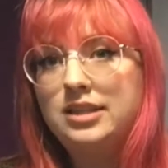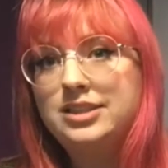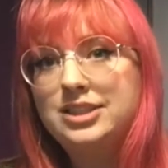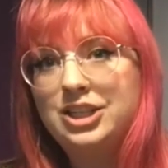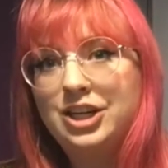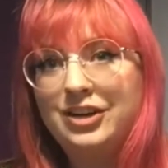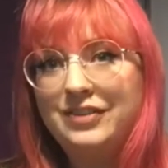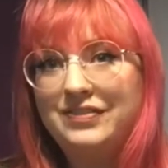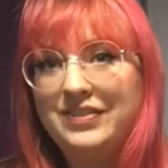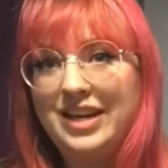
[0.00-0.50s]
a
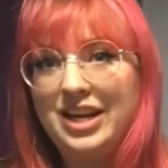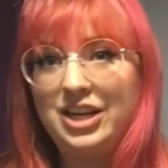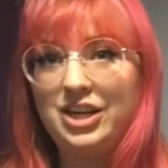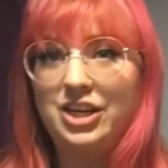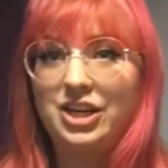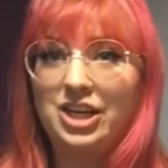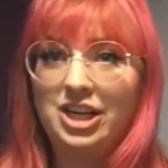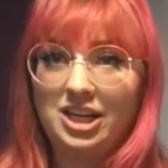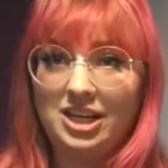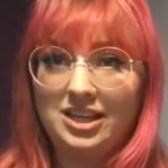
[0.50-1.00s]
scarf that
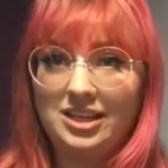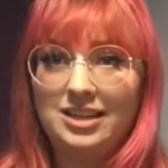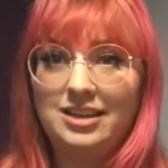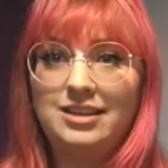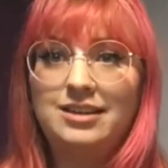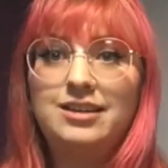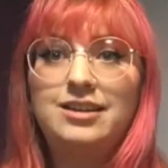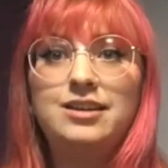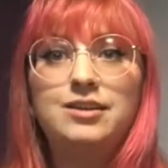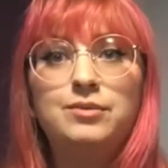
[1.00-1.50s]
you're
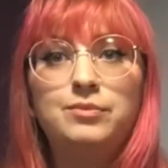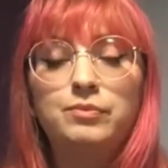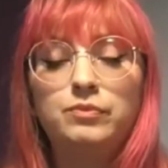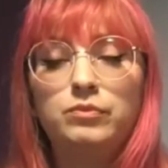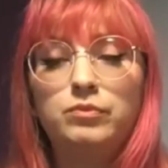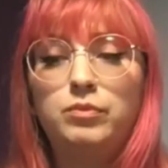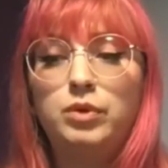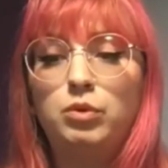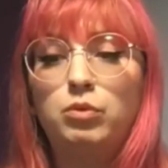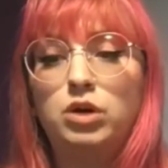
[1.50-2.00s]
gonna
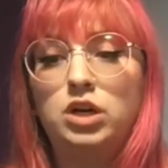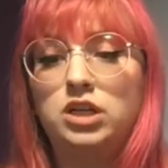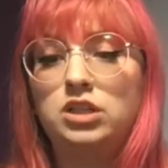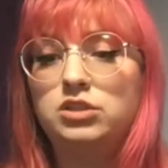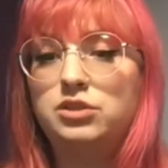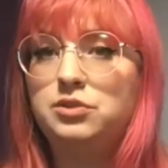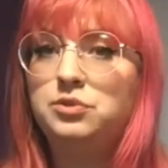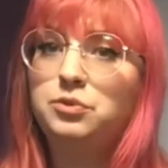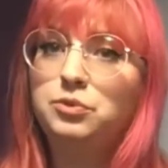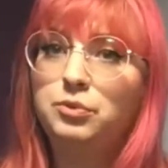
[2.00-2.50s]
be wanting
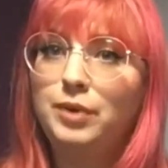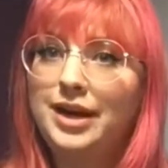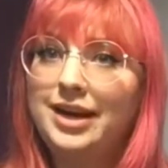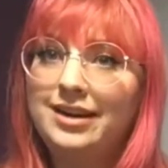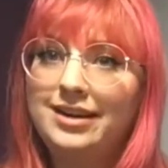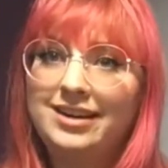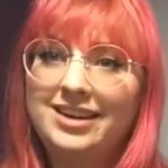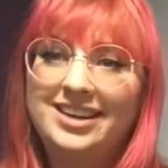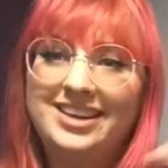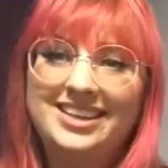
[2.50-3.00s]
to
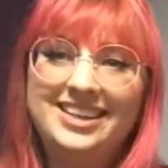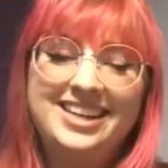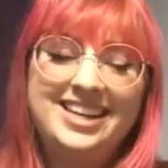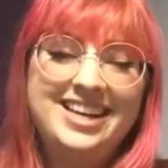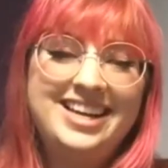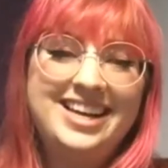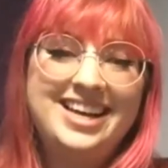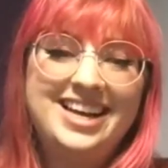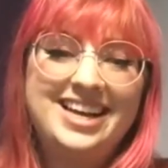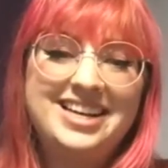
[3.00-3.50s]
wear,
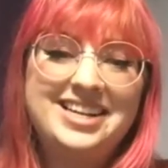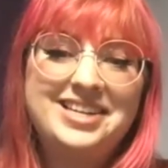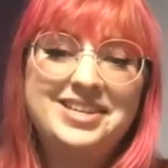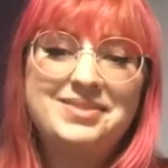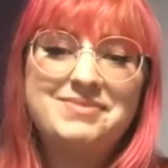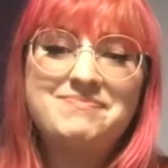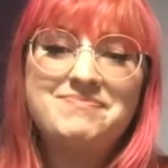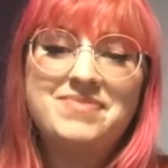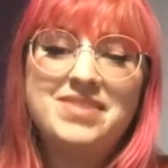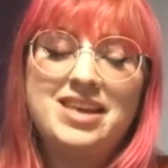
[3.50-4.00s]

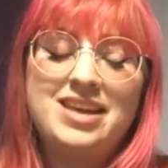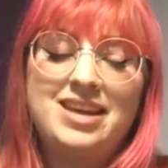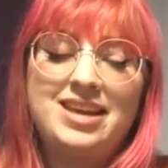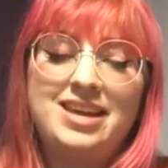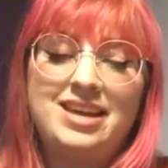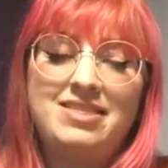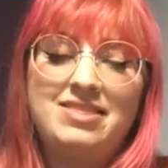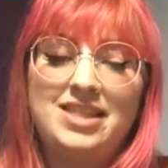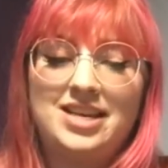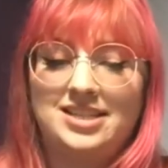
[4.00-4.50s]

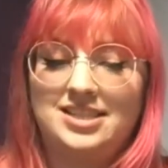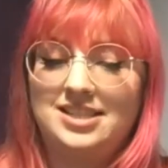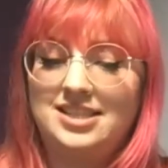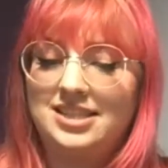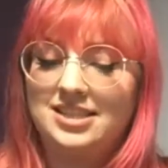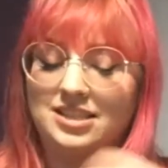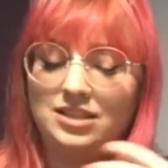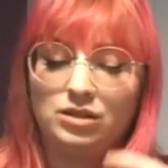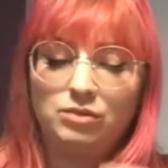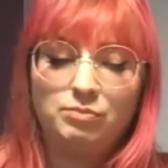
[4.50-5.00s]
that's
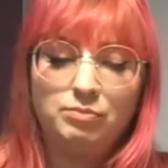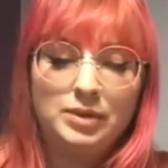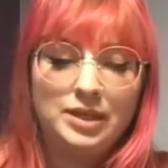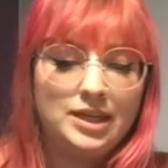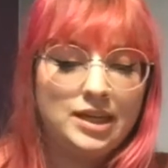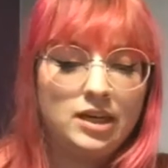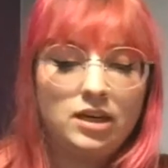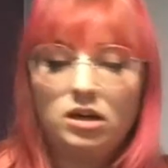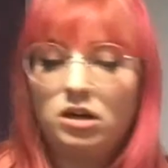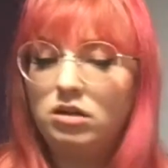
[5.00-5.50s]
nice and big
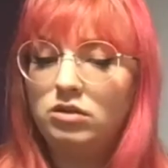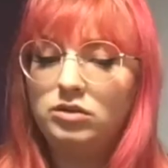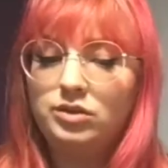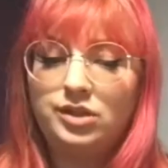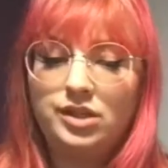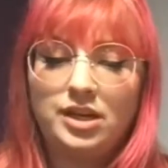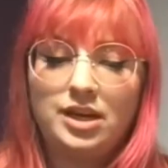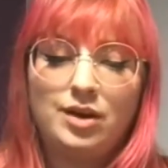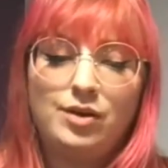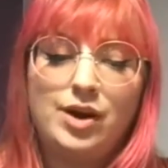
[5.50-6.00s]
and
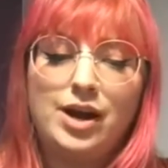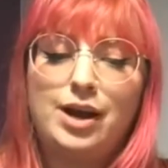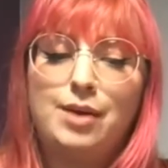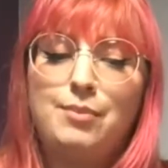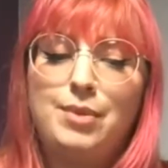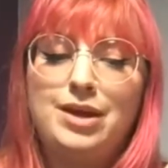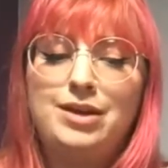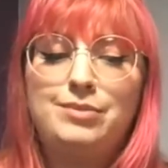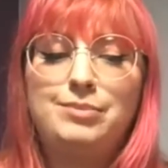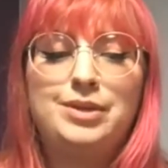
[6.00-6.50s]
cozy, I
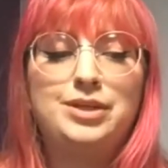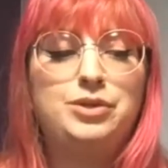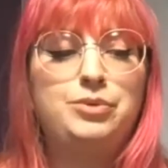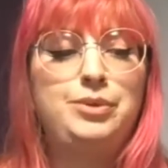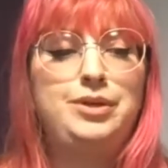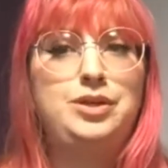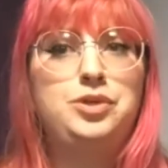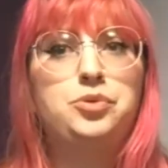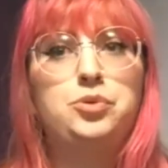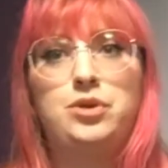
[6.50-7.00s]
recommend
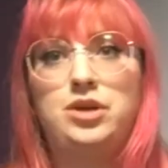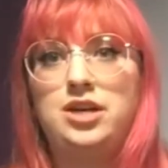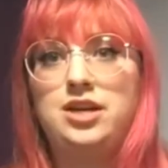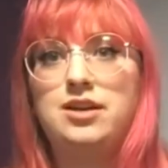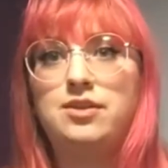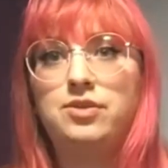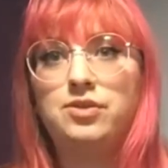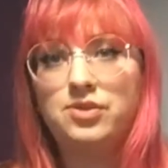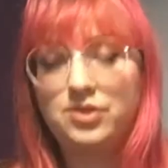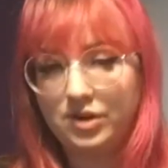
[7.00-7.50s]
between 20
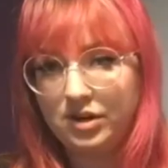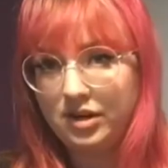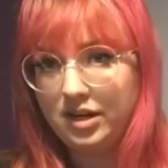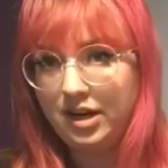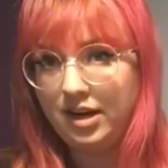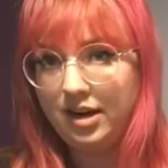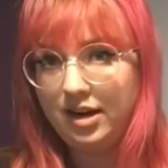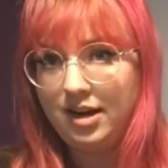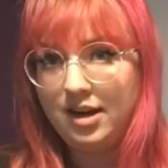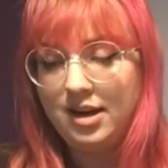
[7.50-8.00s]
and
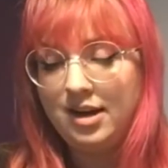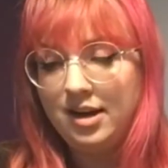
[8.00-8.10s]
30